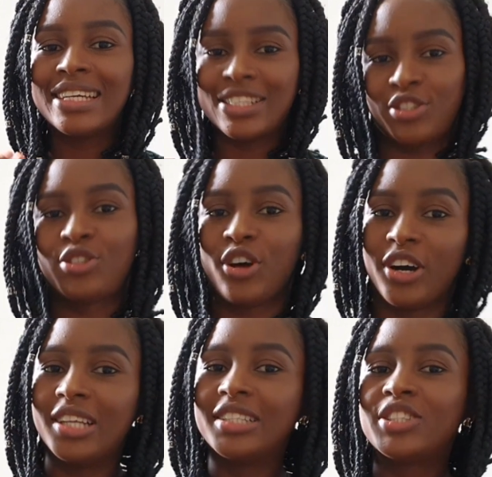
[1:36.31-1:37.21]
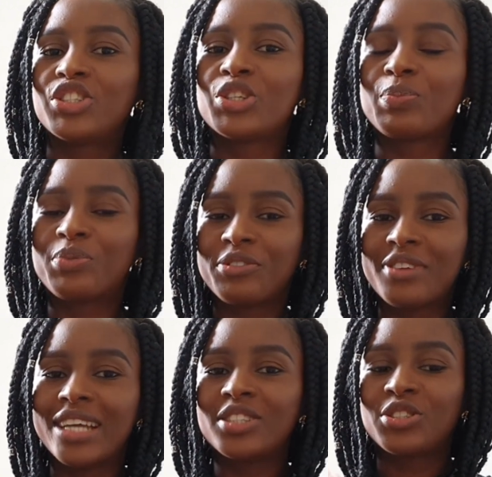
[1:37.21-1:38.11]
is done to
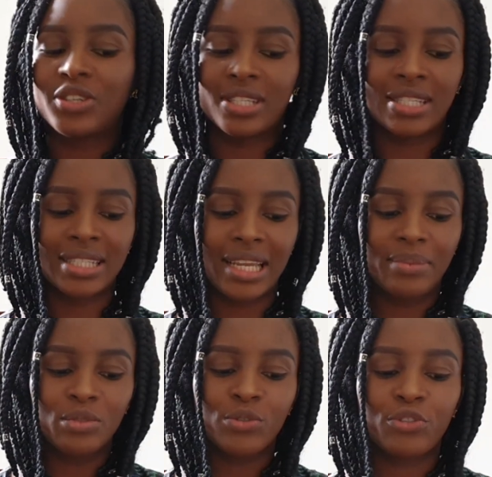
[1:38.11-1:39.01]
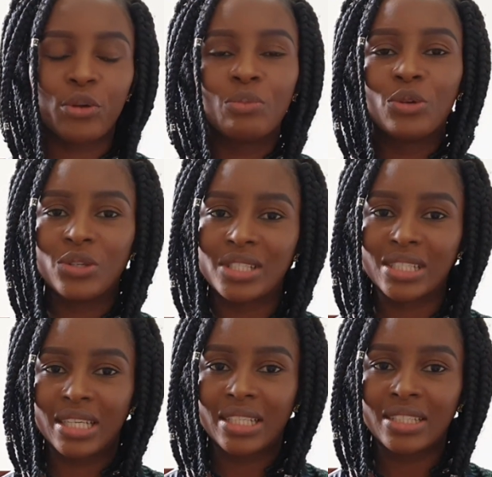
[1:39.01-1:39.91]
prevent your seams from
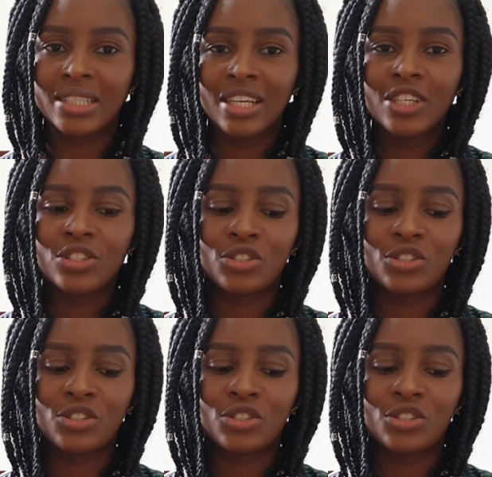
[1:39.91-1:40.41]
loosening.